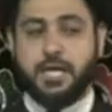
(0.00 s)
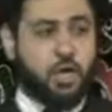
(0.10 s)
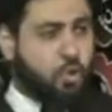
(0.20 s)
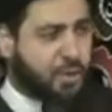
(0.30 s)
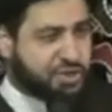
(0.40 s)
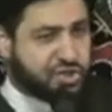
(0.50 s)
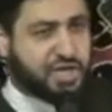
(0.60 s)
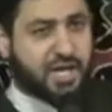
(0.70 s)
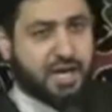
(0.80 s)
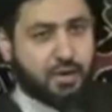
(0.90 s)
You know what
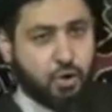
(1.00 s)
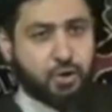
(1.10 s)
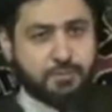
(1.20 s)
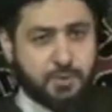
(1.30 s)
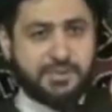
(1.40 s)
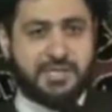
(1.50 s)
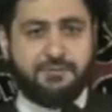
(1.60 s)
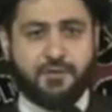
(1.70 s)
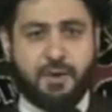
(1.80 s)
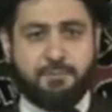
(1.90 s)
Shia got hurt mostly
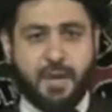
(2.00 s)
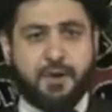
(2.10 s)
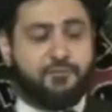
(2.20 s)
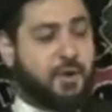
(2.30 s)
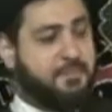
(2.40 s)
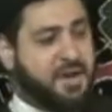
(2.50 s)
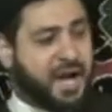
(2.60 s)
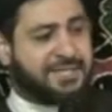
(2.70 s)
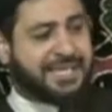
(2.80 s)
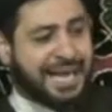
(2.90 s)
from? From
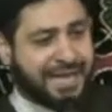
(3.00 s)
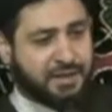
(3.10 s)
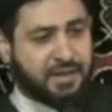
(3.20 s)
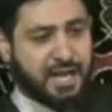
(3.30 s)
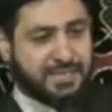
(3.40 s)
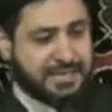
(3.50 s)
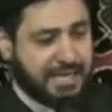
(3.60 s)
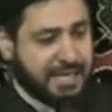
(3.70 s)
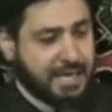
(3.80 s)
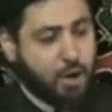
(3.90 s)
not
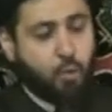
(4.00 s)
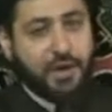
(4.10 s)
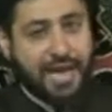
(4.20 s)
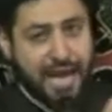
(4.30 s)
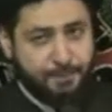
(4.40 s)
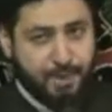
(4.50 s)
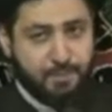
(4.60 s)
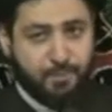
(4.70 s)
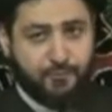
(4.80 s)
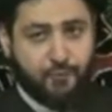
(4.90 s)
analyzing what
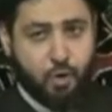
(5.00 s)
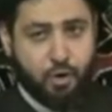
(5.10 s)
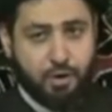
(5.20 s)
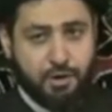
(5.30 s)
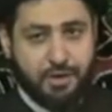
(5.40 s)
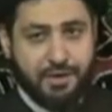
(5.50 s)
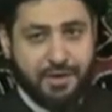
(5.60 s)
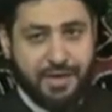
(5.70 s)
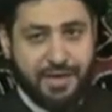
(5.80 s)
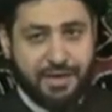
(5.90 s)
happened before
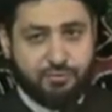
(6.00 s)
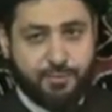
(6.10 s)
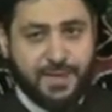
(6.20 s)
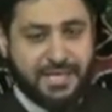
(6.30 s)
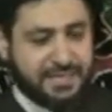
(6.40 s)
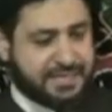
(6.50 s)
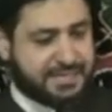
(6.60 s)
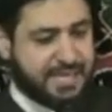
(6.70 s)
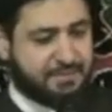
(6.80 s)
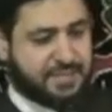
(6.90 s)
and repeating the
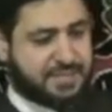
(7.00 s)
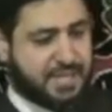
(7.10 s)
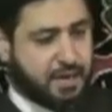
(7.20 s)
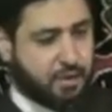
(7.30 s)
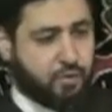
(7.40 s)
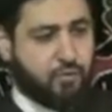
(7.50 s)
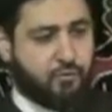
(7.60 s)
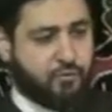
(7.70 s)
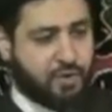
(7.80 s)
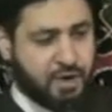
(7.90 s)
same mistake
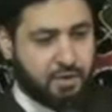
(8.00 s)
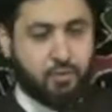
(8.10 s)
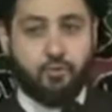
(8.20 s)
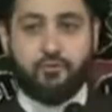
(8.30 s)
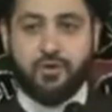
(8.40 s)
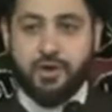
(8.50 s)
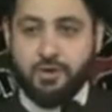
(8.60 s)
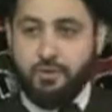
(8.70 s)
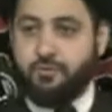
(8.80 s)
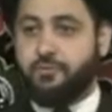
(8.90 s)
over and over and
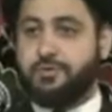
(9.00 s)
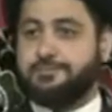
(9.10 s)
over.